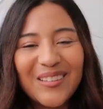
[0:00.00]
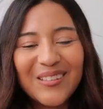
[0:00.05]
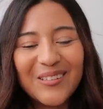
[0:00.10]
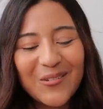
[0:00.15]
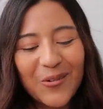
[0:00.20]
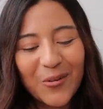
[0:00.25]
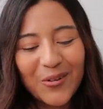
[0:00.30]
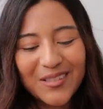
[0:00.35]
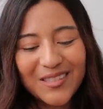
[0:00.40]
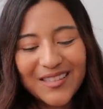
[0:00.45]
that the
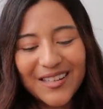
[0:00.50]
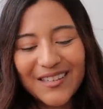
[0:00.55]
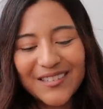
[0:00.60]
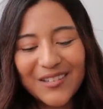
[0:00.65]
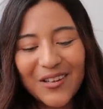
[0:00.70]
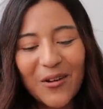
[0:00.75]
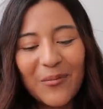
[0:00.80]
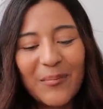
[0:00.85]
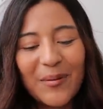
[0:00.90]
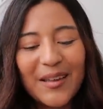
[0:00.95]
door
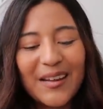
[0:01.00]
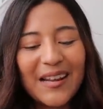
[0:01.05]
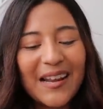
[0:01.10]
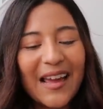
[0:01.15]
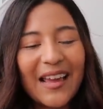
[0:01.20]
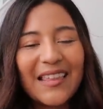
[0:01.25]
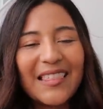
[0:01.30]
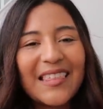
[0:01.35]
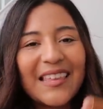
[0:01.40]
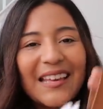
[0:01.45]
stays open,
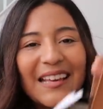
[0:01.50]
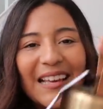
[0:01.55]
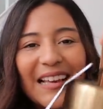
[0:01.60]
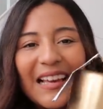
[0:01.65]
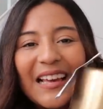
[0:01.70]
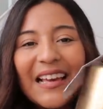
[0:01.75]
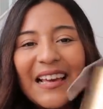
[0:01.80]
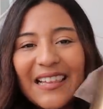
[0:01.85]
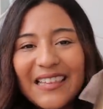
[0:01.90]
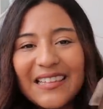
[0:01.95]
I think
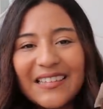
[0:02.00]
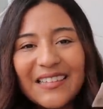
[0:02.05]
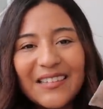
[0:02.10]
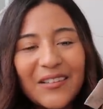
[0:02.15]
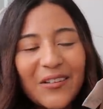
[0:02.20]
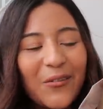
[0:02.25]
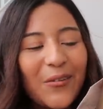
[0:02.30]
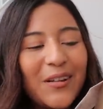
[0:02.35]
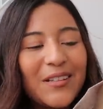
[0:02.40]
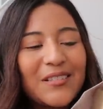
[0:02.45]
this
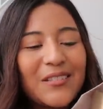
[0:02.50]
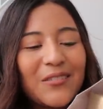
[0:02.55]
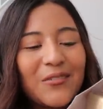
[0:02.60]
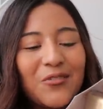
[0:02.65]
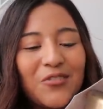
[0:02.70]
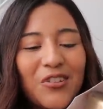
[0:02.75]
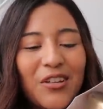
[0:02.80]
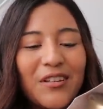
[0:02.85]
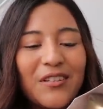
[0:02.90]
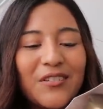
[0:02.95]
is a great
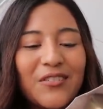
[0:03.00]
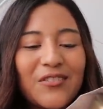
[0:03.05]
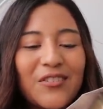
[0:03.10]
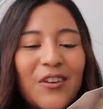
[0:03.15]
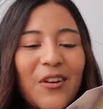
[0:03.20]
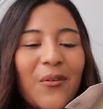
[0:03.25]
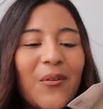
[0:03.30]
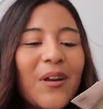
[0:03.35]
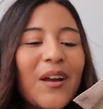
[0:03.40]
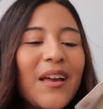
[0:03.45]
solution.
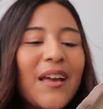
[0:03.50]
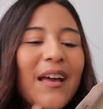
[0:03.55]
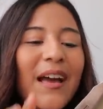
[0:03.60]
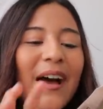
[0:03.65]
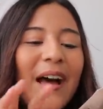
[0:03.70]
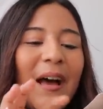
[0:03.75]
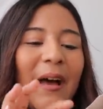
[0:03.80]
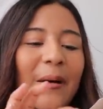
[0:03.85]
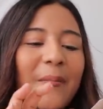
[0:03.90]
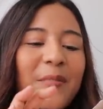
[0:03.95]
So
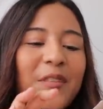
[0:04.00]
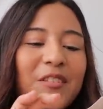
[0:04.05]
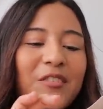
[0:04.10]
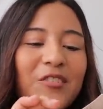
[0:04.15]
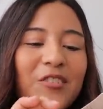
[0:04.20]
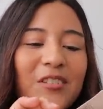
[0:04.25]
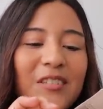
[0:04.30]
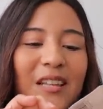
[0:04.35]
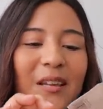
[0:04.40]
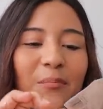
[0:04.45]
um, this
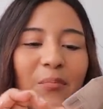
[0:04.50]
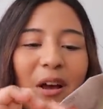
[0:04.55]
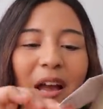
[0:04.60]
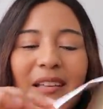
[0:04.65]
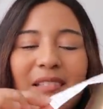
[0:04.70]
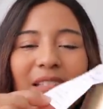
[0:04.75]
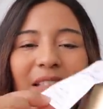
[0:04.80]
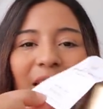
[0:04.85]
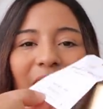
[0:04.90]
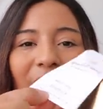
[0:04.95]
is just a
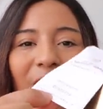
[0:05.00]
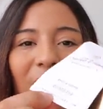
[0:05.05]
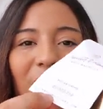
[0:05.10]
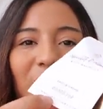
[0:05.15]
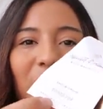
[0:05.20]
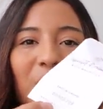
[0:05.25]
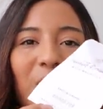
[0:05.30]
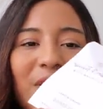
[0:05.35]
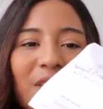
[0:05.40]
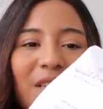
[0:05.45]
brass and leather
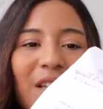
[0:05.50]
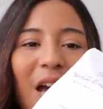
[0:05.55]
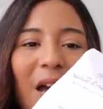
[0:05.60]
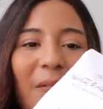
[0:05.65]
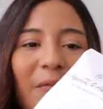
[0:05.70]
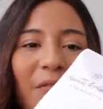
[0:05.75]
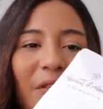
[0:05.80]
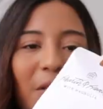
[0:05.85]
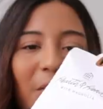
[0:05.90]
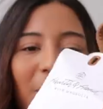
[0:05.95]

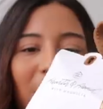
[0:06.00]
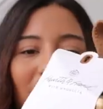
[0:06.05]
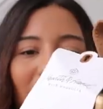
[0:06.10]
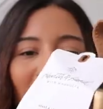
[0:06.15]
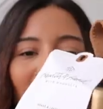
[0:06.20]
doorstop from the